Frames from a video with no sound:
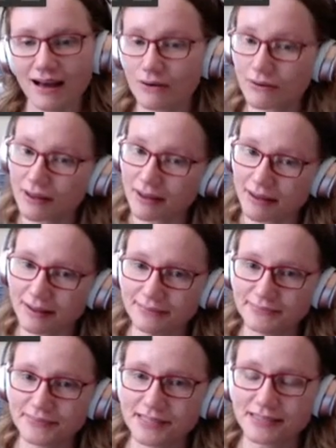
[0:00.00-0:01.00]

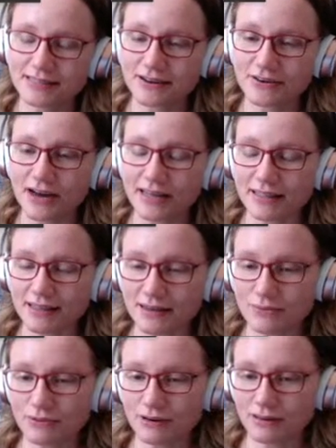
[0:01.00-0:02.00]
Okay, so I
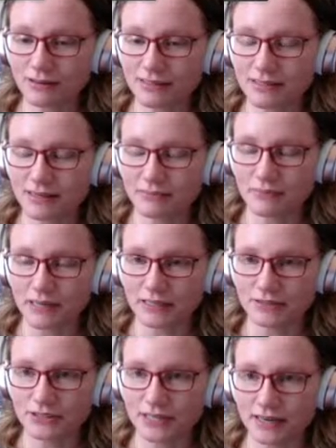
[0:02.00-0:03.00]
think we're on the same
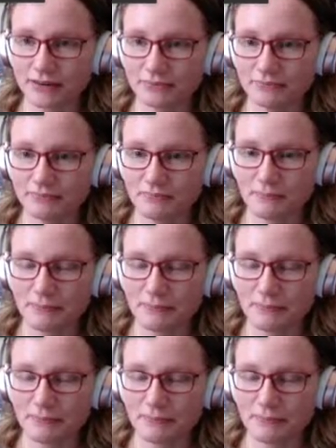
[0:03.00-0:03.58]
page now.